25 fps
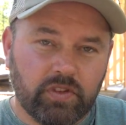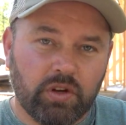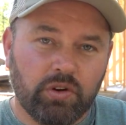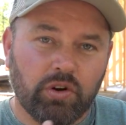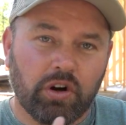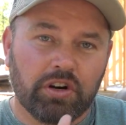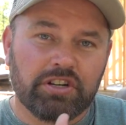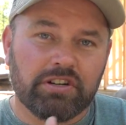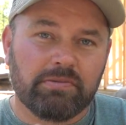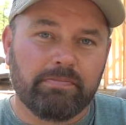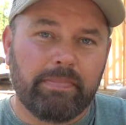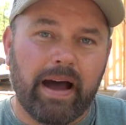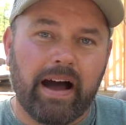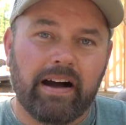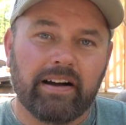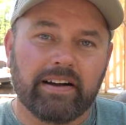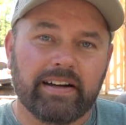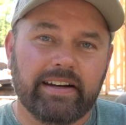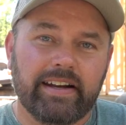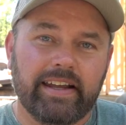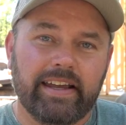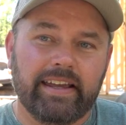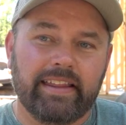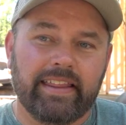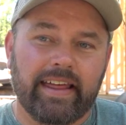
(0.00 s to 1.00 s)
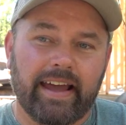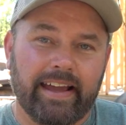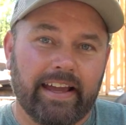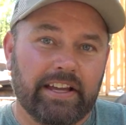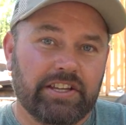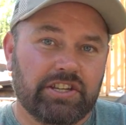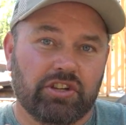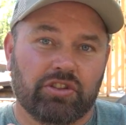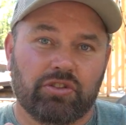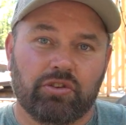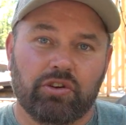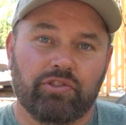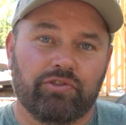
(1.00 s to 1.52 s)
or on your balcony, and that
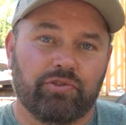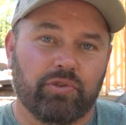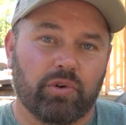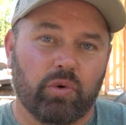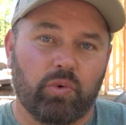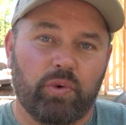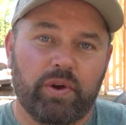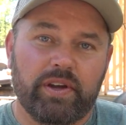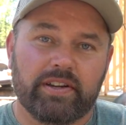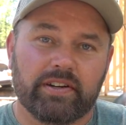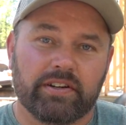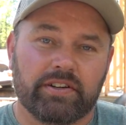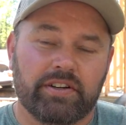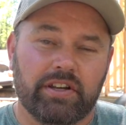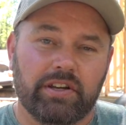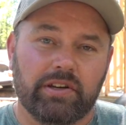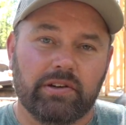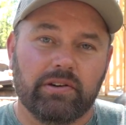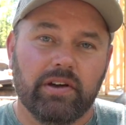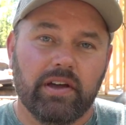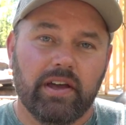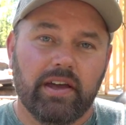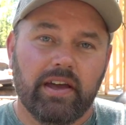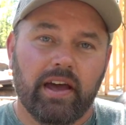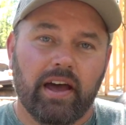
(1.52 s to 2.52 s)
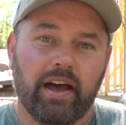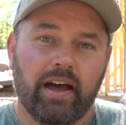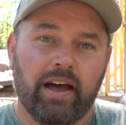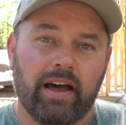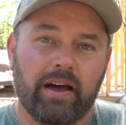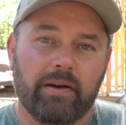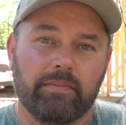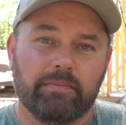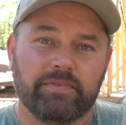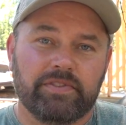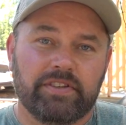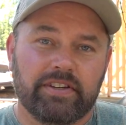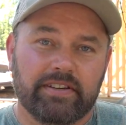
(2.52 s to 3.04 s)
gets you through for a week or two.
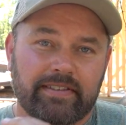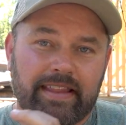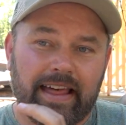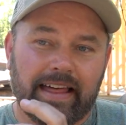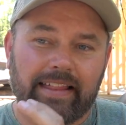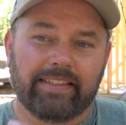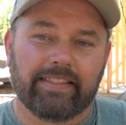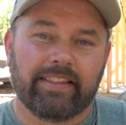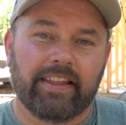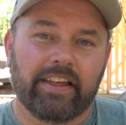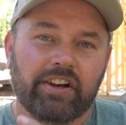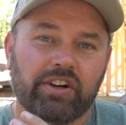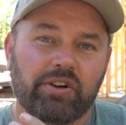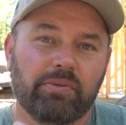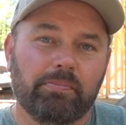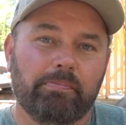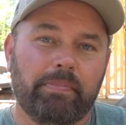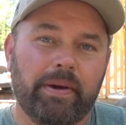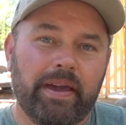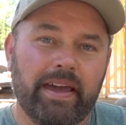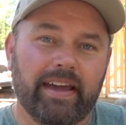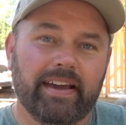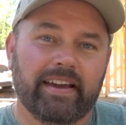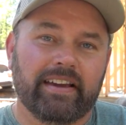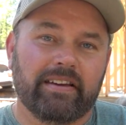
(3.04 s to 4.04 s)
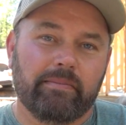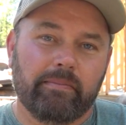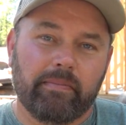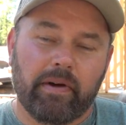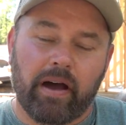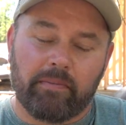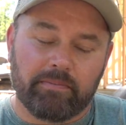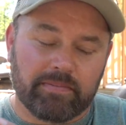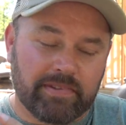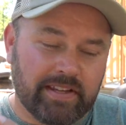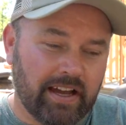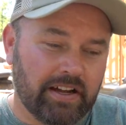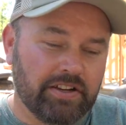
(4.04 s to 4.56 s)
Um, just that little bit, can,
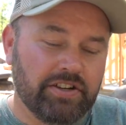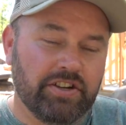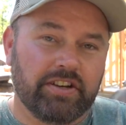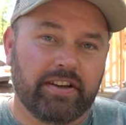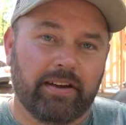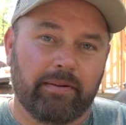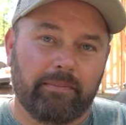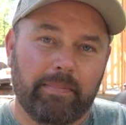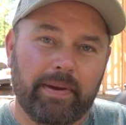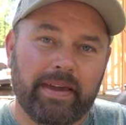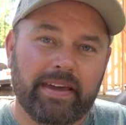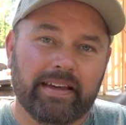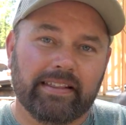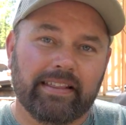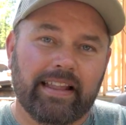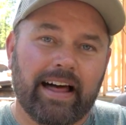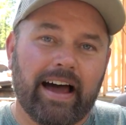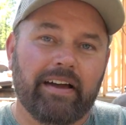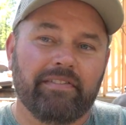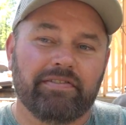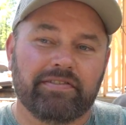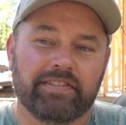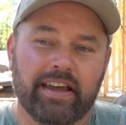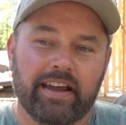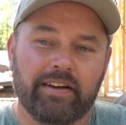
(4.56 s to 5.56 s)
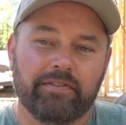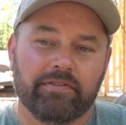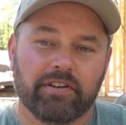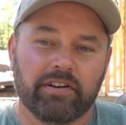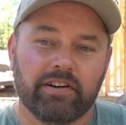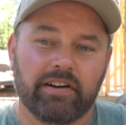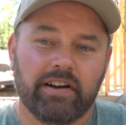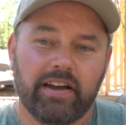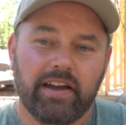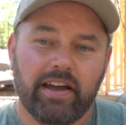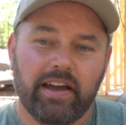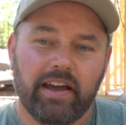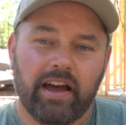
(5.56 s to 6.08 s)
I'm telling you, can be a
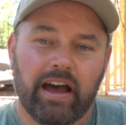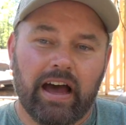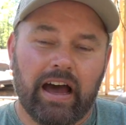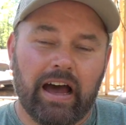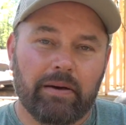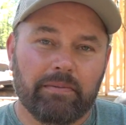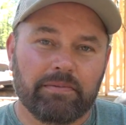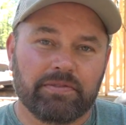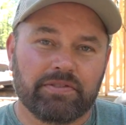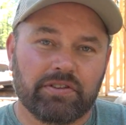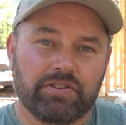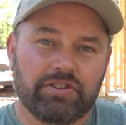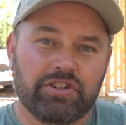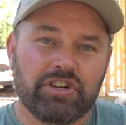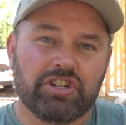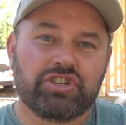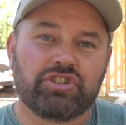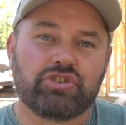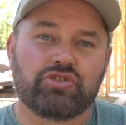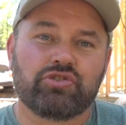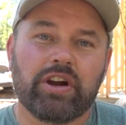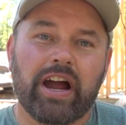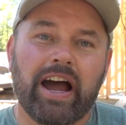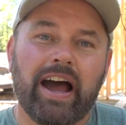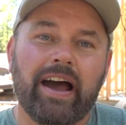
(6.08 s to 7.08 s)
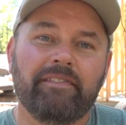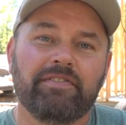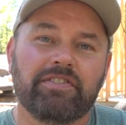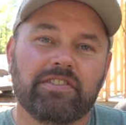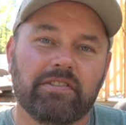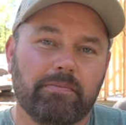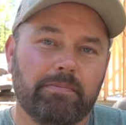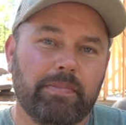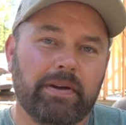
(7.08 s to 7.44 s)
lifesaver. Um, so just strive to